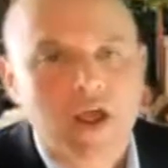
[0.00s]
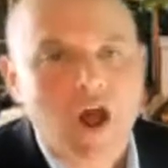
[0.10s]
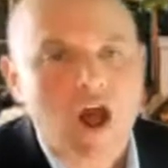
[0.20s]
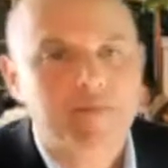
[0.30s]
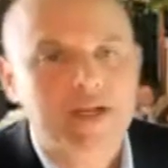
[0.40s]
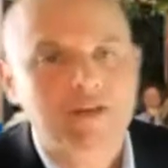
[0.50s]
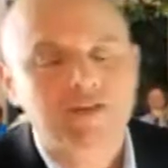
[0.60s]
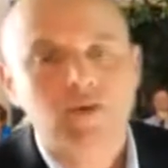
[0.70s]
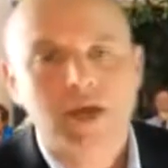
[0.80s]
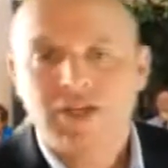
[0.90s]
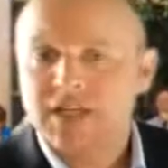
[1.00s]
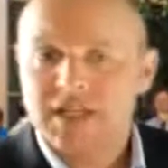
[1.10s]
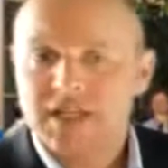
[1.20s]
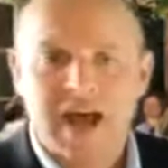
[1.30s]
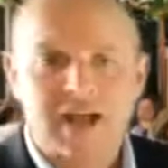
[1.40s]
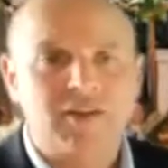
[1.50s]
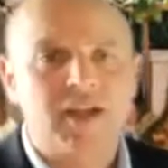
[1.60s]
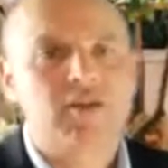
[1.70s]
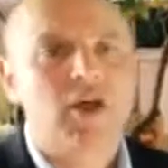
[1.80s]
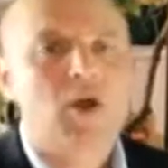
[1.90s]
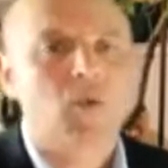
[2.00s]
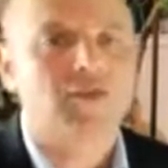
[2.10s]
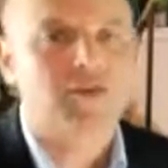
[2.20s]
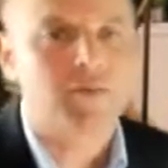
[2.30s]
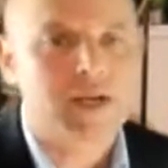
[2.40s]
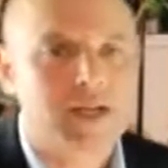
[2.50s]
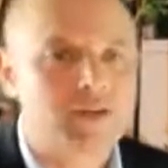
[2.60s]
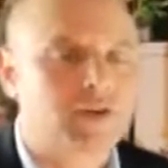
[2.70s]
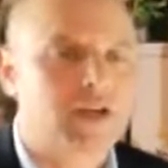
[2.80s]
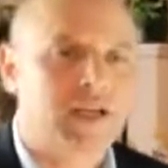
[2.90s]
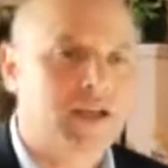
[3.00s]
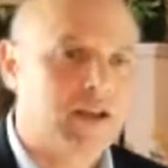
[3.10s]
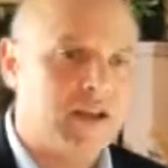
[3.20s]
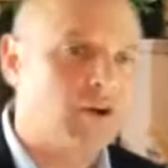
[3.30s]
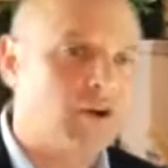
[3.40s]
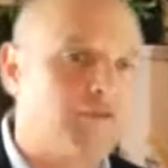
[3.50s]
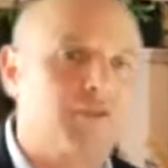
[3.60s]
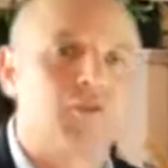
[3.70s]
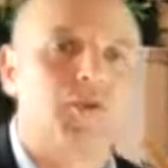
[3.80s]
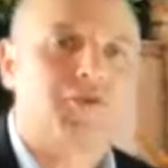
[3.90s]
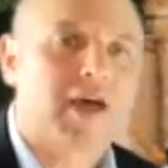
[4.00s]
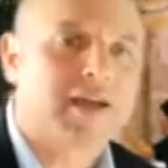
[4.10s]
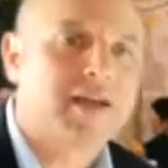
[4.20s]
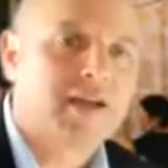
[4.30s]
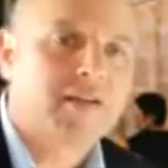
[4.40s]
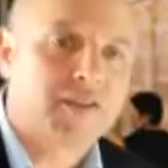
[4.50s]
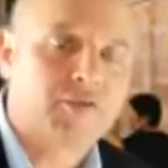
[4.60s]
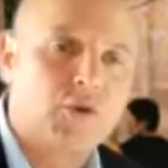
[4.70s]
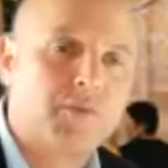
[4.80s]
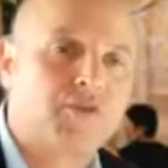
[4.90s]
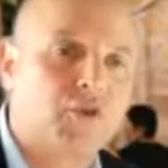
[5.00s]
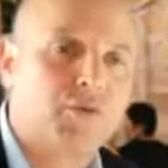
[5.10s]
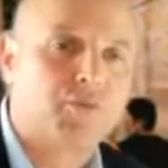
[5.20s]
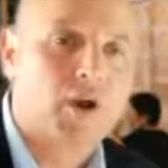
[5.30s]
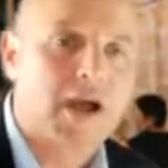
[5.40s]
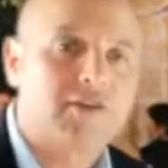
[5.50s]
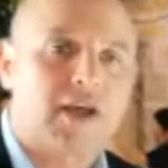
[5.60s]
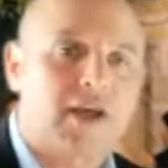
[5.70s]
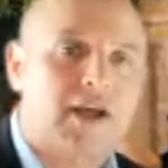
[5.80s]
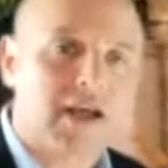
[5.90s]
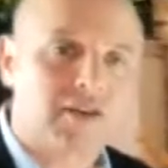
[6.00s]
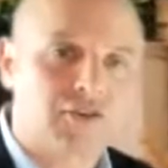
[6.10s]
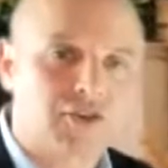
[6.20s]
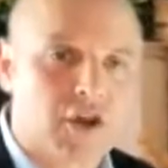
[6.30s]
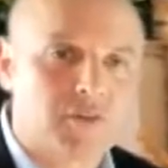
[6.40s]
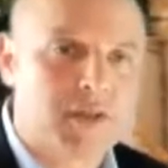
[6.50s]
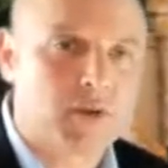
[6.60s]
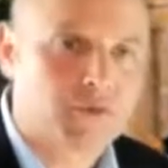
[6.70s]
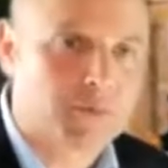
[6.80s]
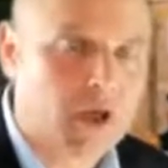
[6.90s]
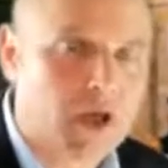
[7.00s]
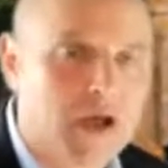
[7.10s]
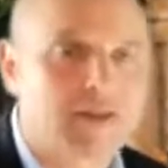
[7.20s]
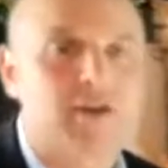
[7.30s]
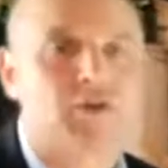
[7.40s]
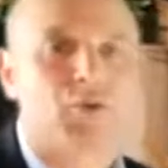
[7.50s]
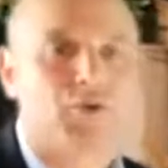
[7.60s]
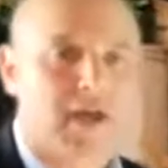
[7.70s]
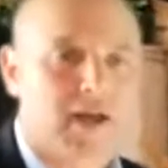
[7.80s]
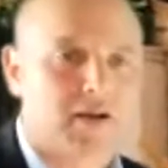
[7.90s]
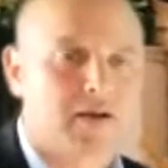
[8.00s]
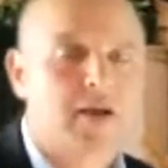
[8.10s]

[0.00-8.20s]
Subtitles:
I've been in situations as an architect where somebody literally in an office was saying, this room is too bright, and I had to show them there was a blind they could pull down.